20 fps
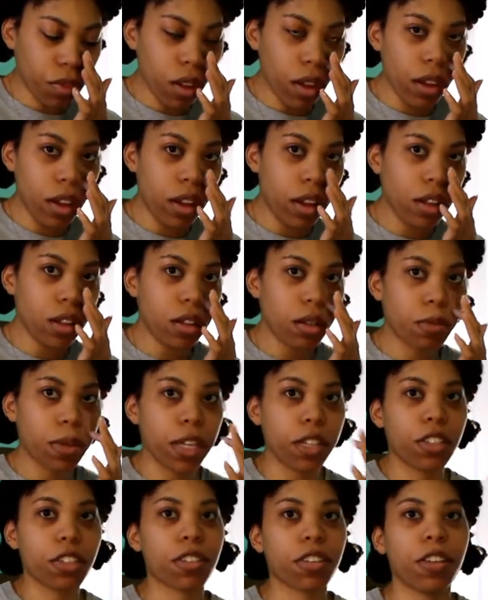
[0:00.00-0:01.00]
I
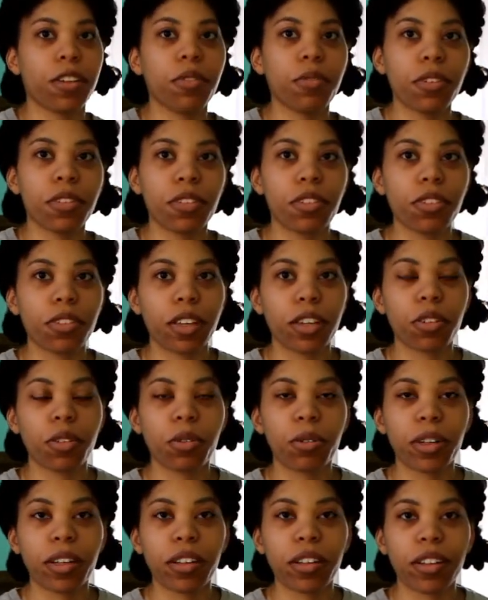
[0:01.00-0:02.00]
just kind of want to do like a
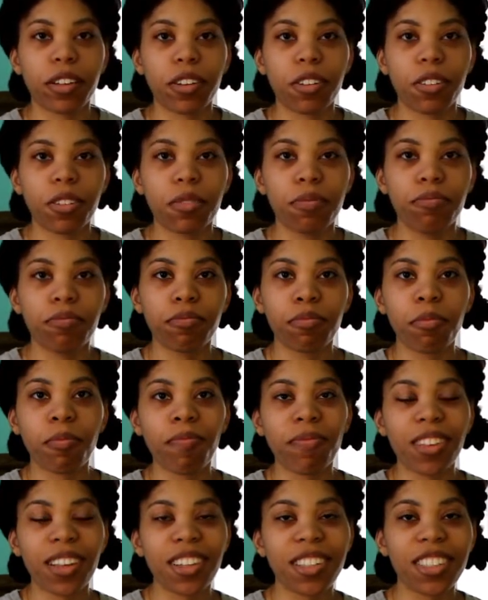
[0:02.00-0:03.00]
quick little
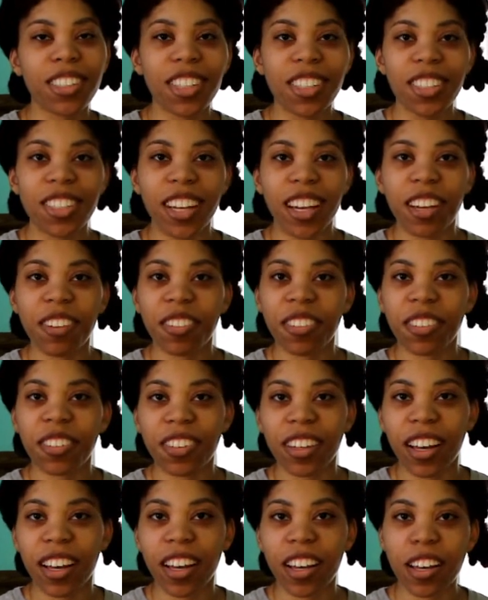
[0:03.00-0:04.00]
chit chat with you
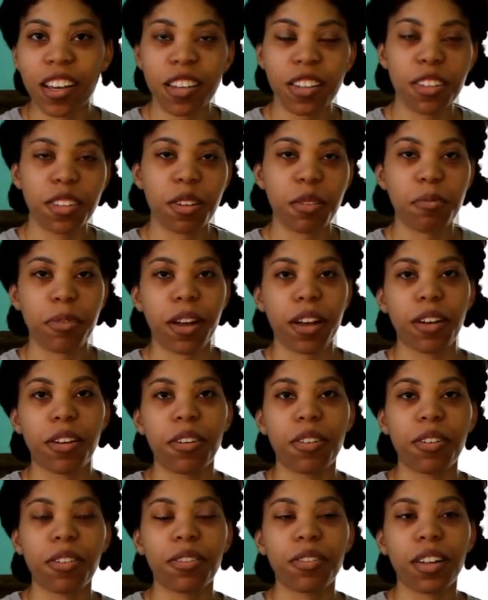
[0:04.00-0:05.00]
guys
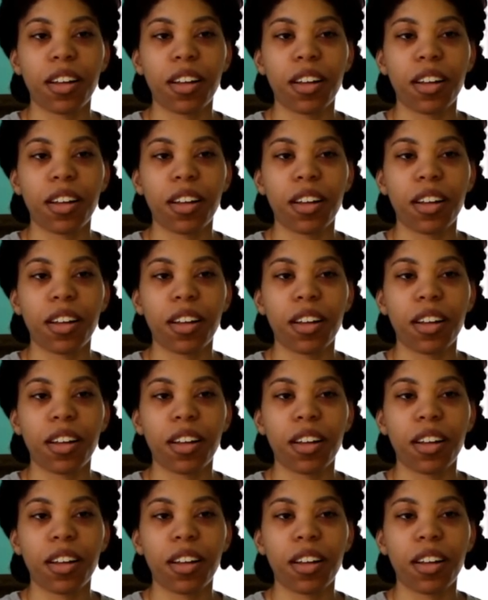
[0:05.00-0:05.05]
about